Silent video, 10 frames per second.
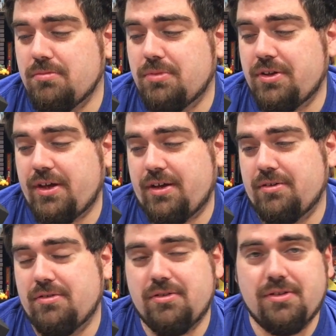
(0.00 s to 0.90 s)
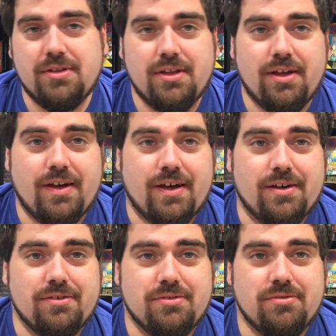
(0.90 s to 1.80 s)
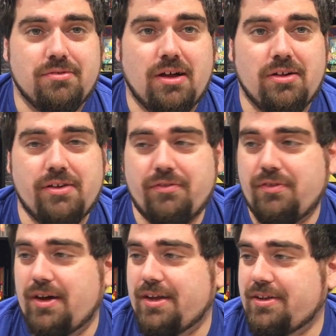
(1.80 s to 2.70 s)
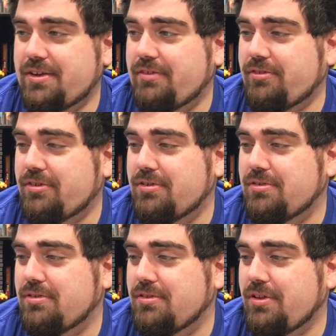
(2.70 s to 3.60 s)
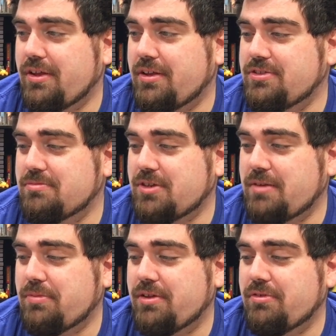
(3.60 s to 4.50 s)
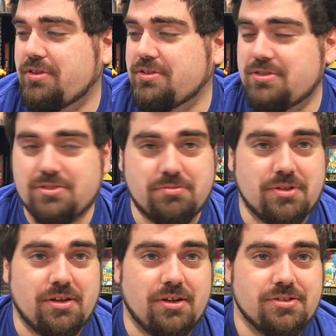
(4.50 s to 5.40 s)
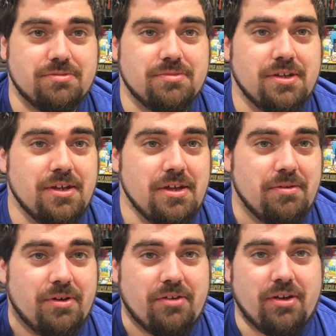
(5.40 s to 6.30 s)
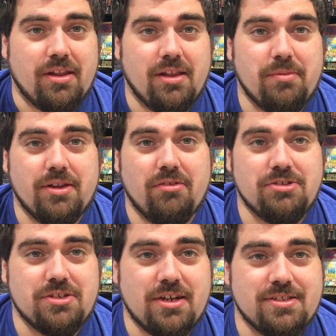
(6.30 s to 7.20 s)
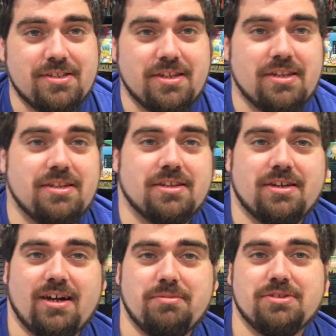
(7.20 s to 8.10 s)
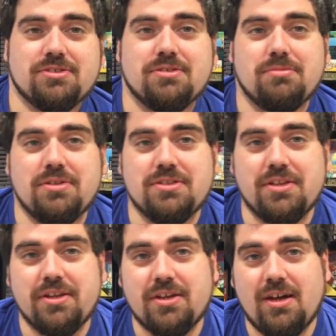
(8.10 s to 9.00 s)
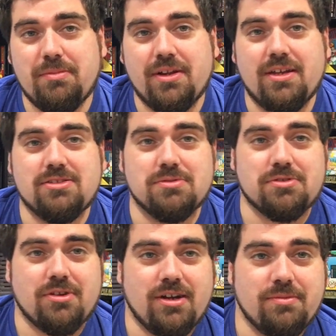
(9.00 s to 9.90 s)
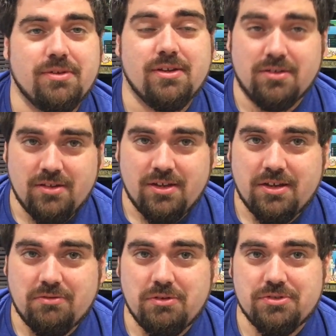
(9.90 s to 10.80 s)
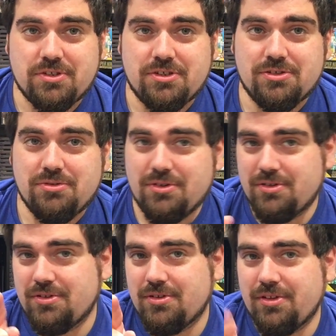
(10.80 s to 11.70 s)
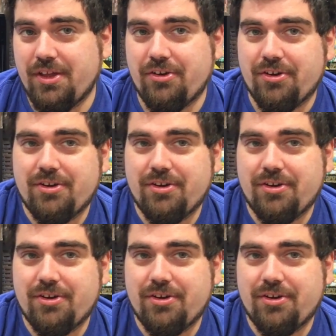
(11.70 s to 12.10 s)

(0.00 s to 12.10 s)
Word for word: but yeah, uh, if I can ever like get some gameplay for this, this would be awesome. But anyway, let me know what you guys think in the comments. Please like, comment, and subscribe. And we will see you later.